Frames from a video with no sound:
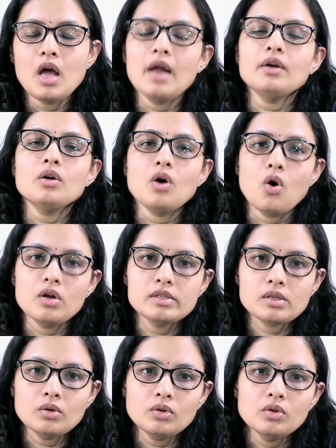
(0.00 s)
And
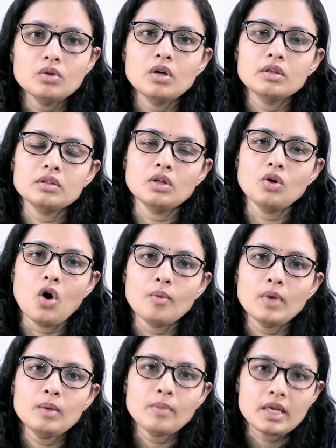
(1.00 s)
also the
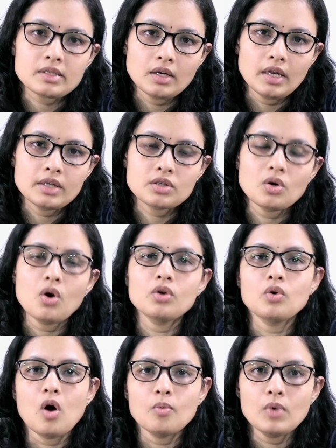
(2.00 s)
normal musculature or
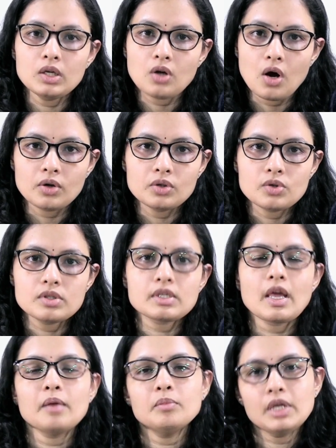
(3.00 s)
normal contours
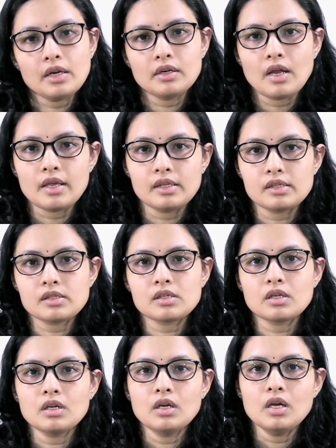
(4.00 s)
can be
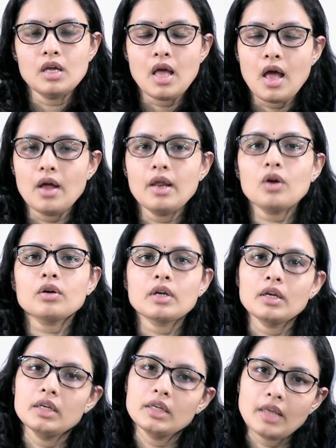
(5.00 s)
enhanced, or
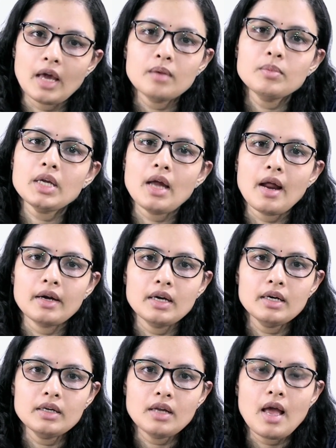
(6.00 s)
it can be
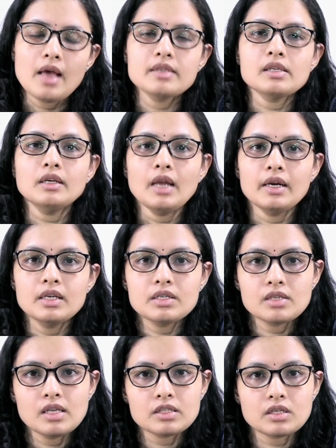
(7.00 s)
added as an
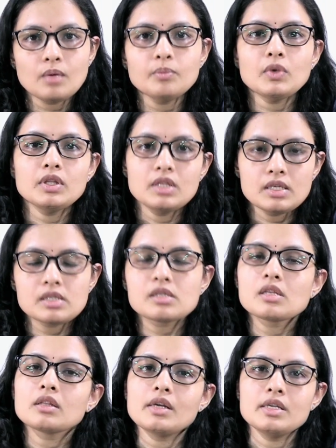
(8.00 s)
additional step in
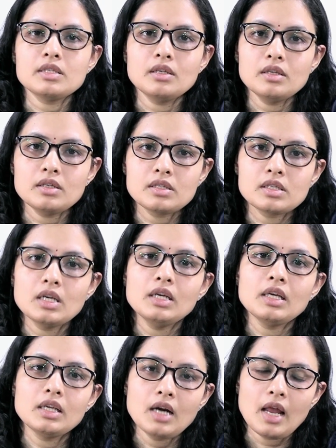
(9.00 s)
this 360
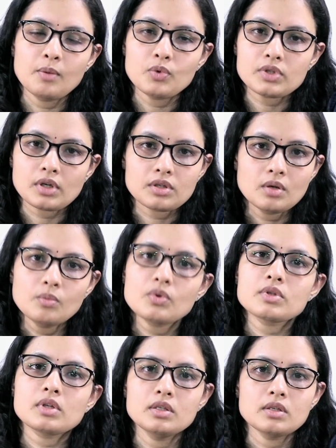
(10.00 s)
degree liposuction
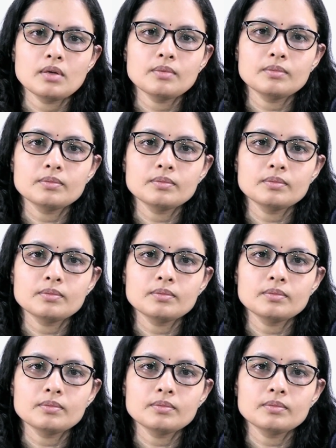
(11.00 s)
procedure.